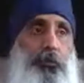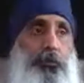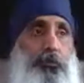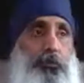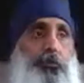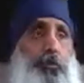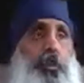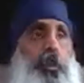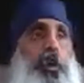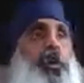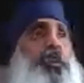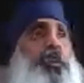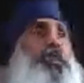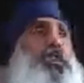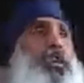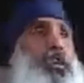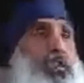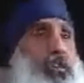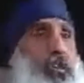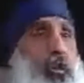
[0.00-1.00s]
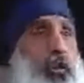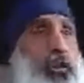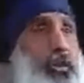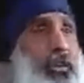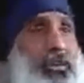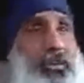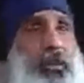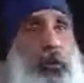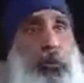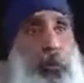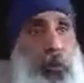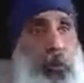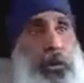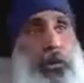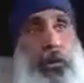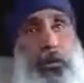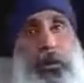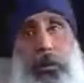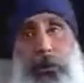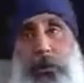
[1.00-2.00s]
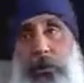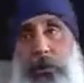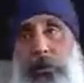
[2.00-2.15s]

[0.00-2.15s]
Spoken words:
churches got disappointed